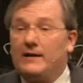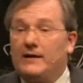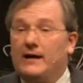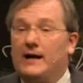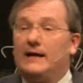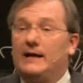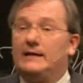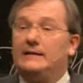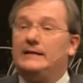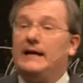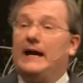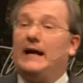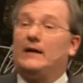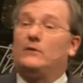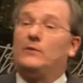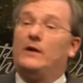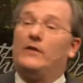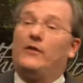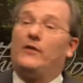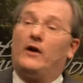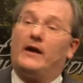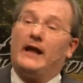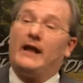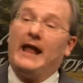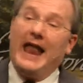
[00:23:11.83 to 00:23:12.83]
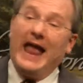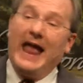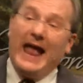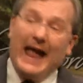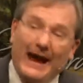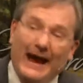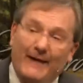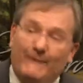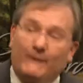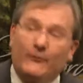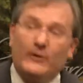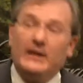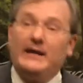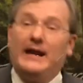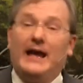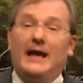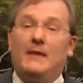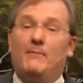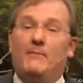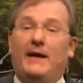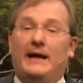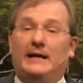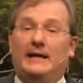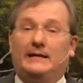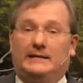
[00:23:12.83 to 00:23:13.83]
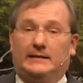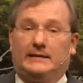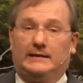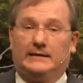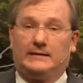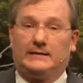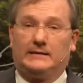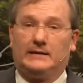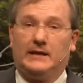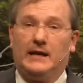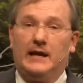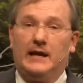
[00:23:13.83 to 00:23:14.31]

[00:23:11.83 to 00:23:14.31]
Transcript: contact with on an everyday basis